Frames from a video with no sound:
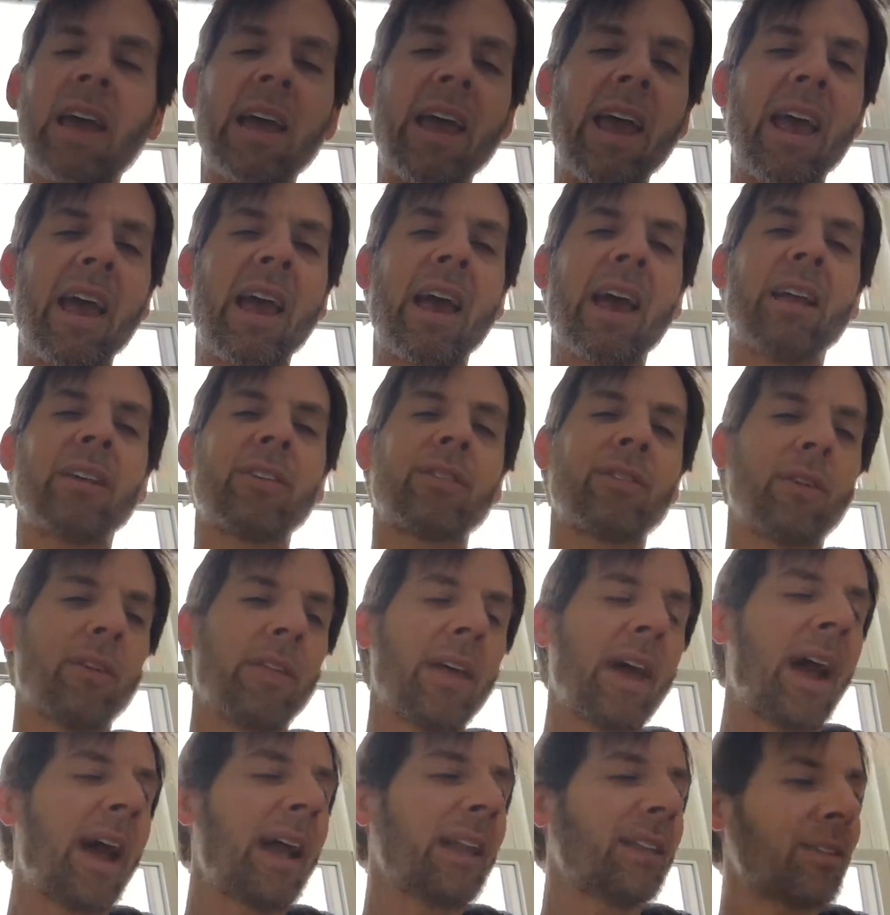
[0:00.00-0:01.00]
And so
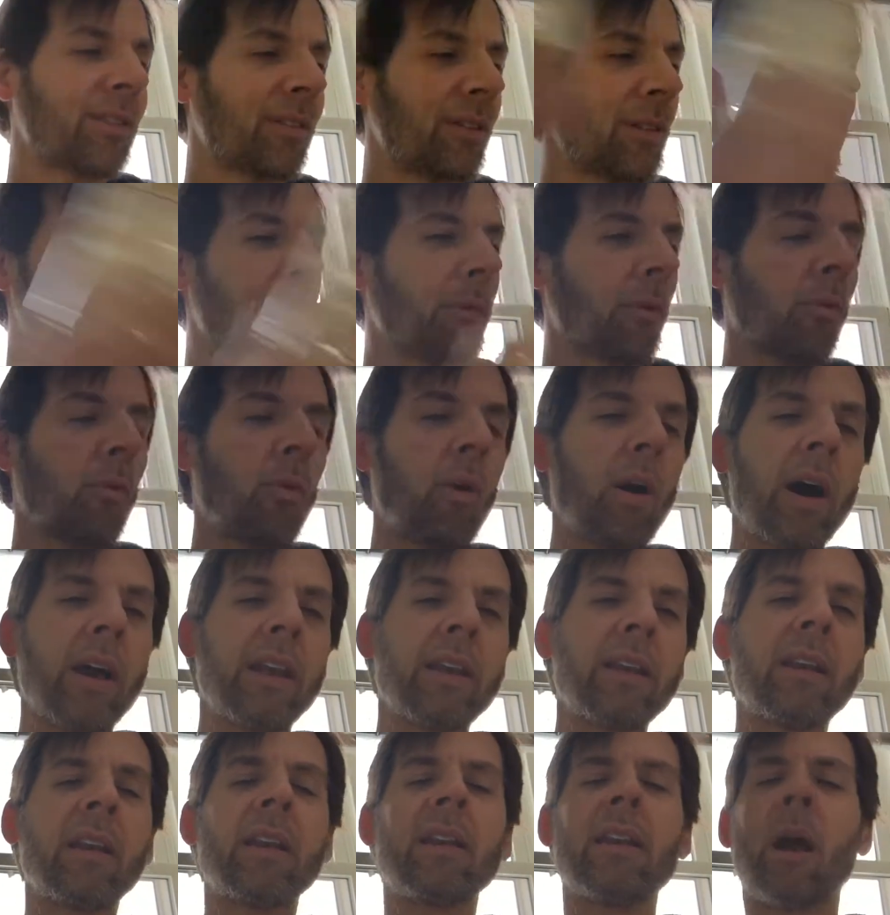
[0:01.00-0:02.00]
that's number one.